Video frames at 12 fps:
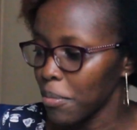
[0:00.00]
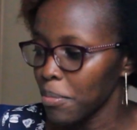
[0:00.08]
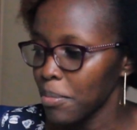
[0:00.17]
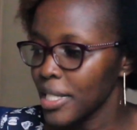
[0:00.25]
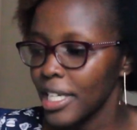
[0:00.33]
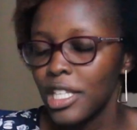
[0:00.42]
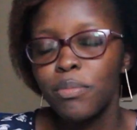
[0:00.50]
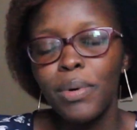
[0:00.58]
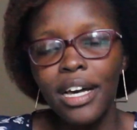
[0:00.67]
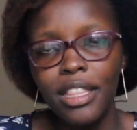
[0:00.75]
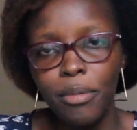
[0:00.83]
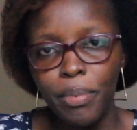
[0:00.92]
takes back
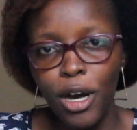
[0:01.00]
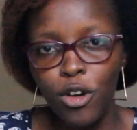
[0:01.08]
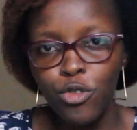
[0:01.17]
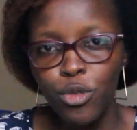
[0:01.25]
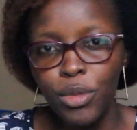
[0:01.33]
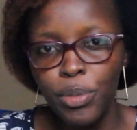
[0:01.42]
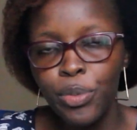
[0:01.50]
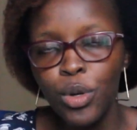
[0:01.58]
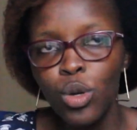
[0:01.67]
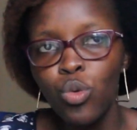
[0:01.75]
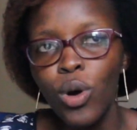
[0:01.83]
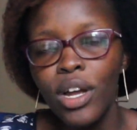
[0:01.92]
the power from the people
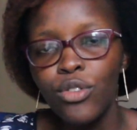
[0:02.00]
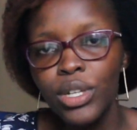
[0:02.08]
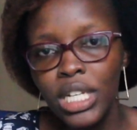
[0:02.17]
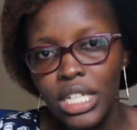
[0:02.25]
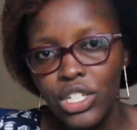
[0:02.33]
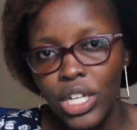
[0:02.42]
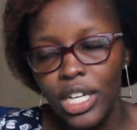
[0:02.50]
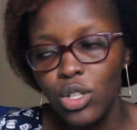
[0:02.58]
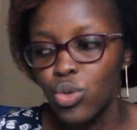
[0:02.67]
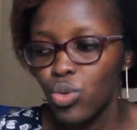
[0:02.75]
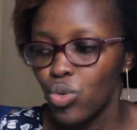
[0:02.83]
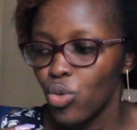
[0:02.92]
who are really trying
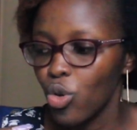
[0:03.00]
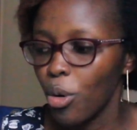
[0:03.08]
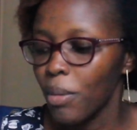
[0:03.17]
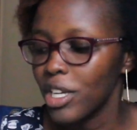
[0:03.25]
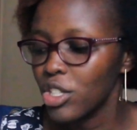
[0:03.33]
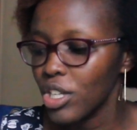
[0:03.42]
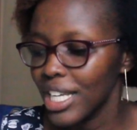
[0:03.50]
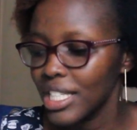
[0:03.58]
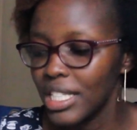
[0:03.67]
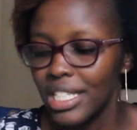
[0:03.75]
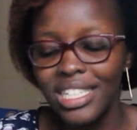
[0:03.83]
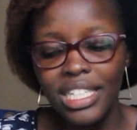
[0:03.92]
to commercialize
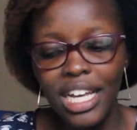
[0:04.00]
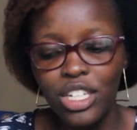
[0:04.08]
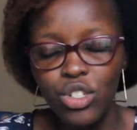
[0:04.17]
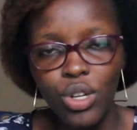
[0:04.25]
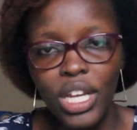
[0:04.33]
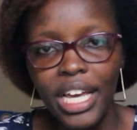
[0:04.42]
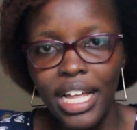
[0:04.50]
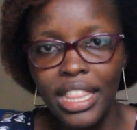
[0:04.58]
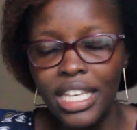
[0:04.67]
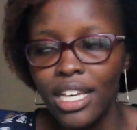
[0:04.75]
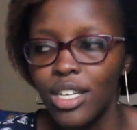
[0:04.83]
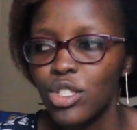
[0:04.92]
this natural hair
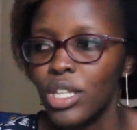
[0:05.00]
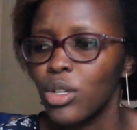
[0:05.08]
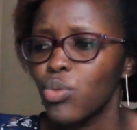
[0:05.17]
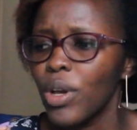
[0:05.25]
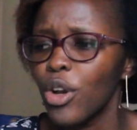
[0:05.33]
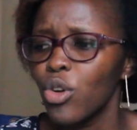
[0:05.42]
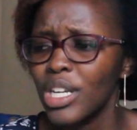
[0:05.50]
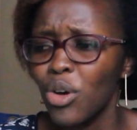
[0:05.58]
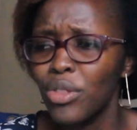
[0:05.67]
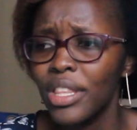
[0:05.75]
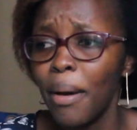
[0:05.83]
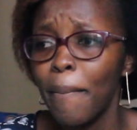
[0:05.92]
thing, so that we are not out
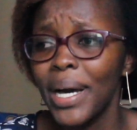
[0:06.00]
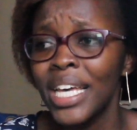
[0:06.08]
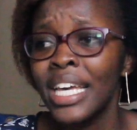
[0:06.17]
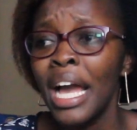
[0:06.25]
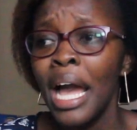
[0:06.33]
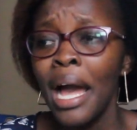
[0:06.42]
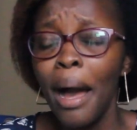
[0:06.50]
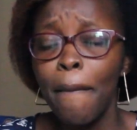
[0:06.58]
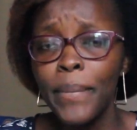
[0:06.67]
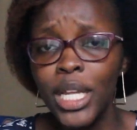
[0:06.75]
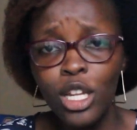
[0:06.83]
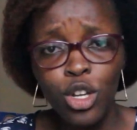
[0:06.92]
there buying a
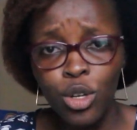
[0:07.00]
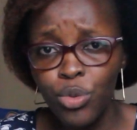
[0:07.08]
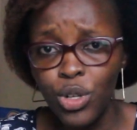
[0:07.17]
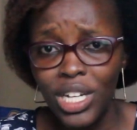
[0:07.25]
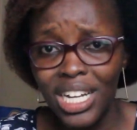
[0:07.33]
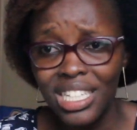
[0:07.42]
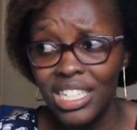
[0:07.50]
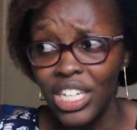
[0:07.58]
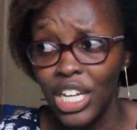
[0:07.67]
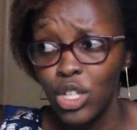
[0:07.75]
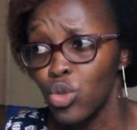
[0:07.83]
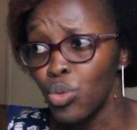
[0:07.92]
million products trying
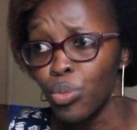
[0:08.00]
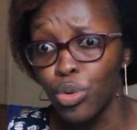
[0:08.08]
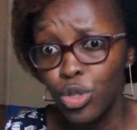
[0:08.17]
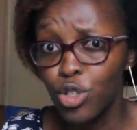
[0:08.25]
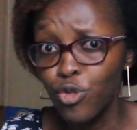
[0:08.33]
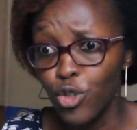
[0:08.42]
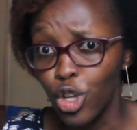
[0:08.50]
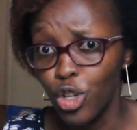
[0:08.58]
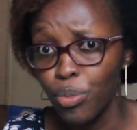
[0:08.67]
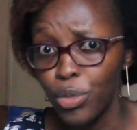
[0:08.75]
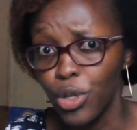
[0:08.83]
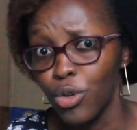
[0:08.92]
to boost volume
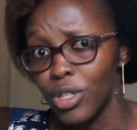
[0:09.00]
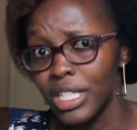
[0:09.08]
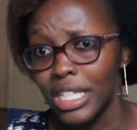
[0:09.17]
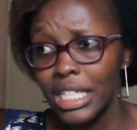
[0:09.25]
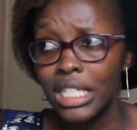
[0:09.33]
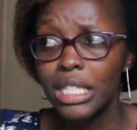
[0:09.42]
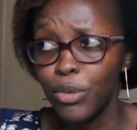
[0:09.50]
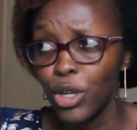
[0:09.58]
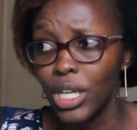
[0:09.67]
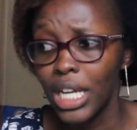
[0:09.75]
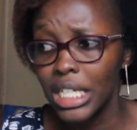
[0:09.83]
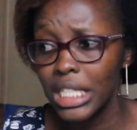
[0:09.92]
because this
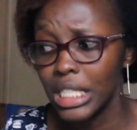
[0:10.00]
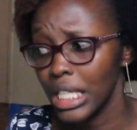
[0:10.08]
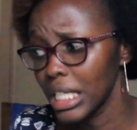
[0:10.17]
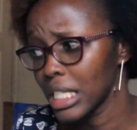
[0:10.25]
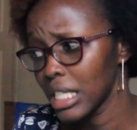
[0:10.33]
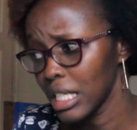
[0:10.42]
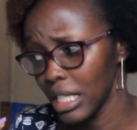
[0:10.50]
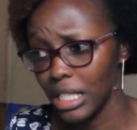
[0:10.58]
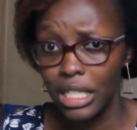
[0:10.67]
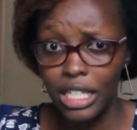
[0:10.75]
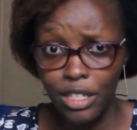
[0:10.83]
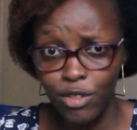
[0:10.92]
product said it
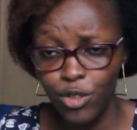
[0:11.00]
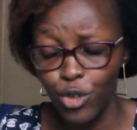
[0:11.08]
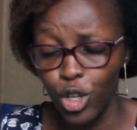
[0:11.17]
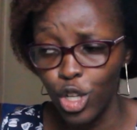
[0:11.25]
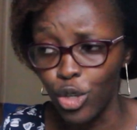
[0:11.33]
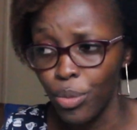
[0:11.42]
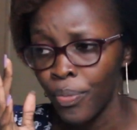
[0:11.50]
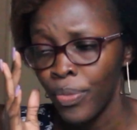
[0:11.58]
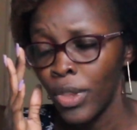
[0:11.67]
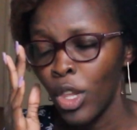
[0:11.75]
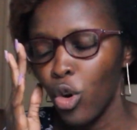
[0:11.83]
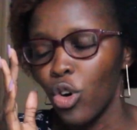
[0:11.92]
gives volume,
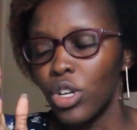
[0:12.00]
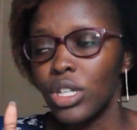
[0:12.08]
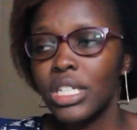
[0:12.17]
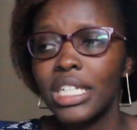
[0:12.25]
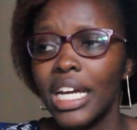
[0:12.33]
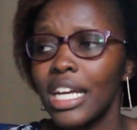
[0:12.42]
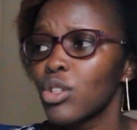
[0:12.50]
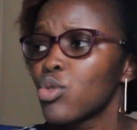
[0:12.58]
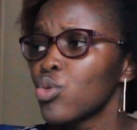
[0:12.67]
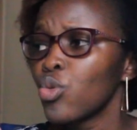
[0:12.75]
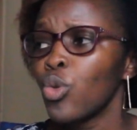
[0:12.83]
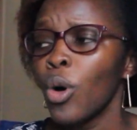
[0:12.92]
or trying
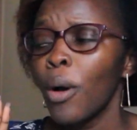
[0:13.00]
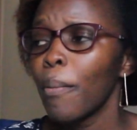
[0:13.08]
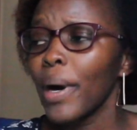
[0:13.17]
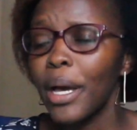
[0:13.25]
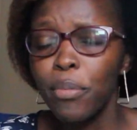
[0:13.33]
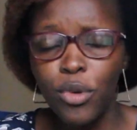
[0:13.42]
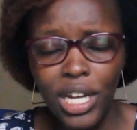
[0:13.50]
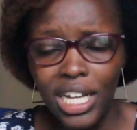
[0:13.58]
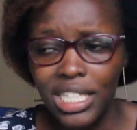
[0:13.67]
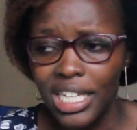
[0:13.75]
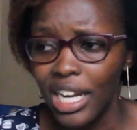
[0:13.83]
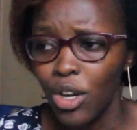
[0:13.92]
to buy products
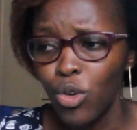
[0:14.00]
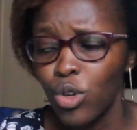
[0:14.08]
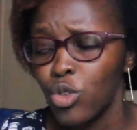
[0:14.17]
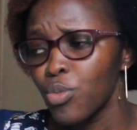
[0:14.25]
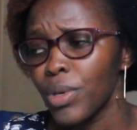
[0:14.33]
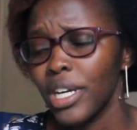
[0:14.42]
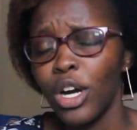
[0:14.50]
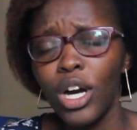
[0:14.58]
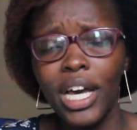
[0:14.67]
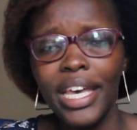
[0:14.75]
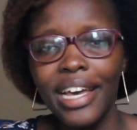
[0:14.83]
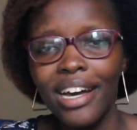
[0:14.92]
that are going to make our
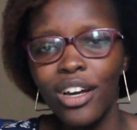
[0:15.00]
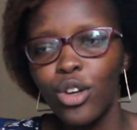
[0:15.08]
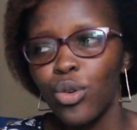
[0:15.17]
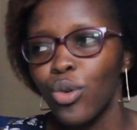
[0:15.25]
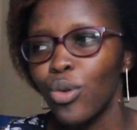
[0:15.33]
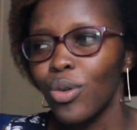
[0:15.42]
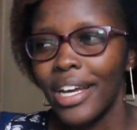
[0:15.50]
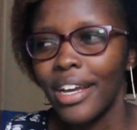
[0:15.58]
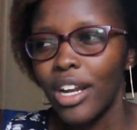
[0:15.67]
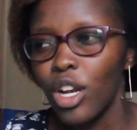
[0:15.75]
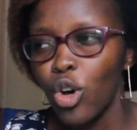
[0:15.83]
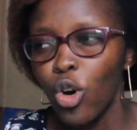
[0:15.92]
hair grow like
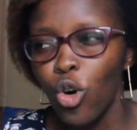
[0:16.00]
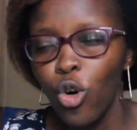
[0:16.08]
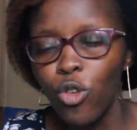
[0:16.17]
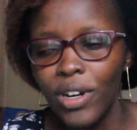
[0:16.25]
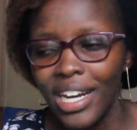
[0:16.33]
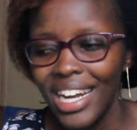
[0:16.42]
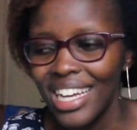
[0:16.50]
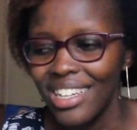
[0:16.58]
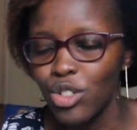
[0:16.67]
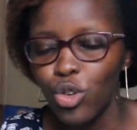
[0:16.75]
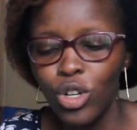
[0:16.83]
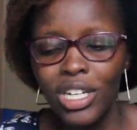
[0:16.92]
long overnight,
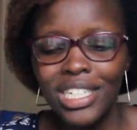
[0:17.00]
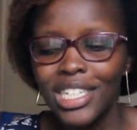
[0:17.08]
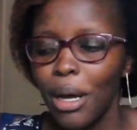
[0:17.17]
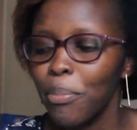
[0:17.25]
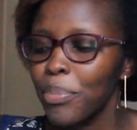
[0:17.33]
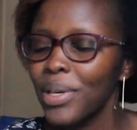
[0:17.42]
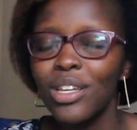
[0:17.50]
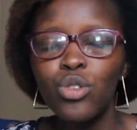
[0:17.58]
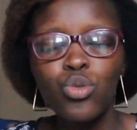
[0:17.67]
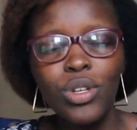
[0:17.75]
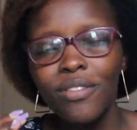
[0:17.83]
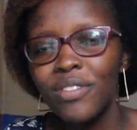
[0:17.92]
or jumping into
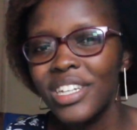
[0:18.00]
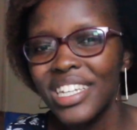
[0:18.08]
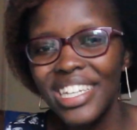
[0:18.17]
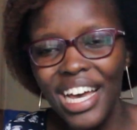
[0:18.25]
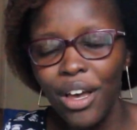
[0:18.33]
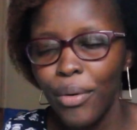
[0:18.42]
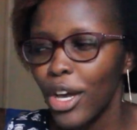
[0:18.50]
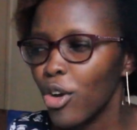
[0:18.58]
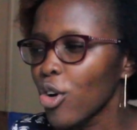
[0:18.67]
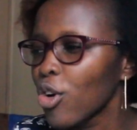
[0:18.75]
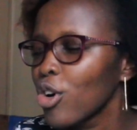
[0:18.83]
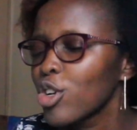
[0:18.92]
every DIY
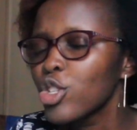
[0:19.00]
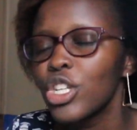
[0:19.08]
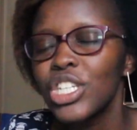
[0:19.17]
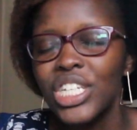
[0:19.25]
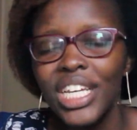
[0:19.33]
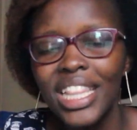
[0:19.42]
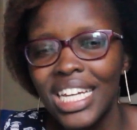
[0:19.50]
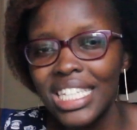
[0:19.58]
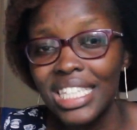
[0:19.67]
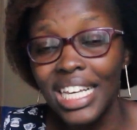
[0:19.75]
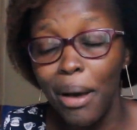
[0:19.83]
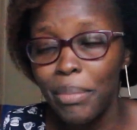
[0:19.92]
concoction train that is
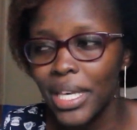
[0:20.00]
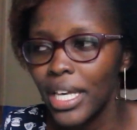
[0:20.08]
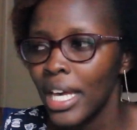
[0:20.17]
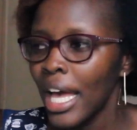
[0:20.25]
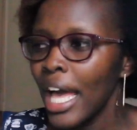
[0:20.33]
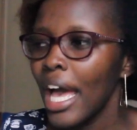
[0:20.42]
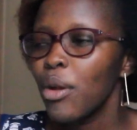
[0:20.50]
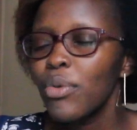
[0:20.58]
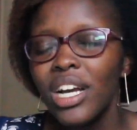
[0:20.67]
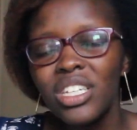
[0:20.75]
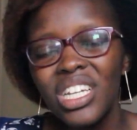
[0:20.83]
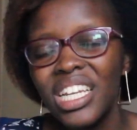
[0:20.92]
coming, and we
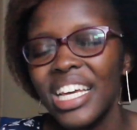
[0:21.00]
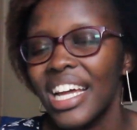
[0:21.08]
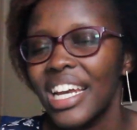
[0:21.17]
actually end